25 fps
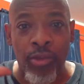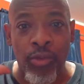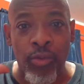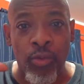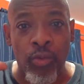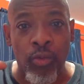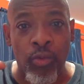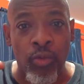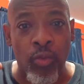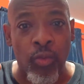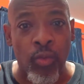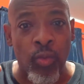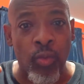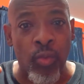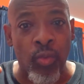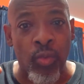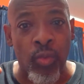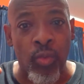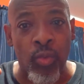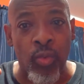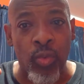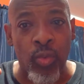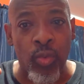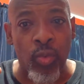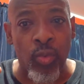to
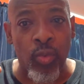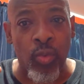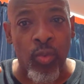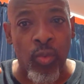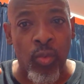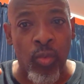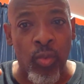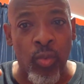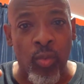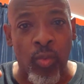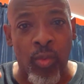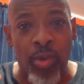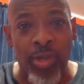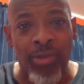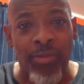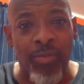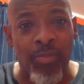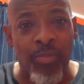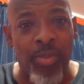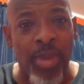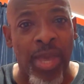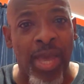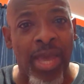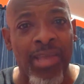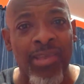do what's
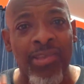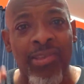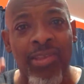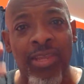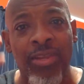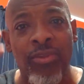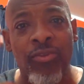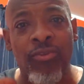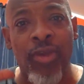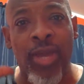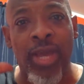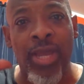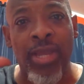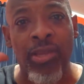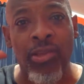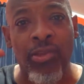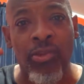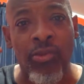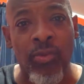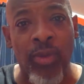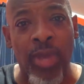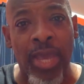best and trying to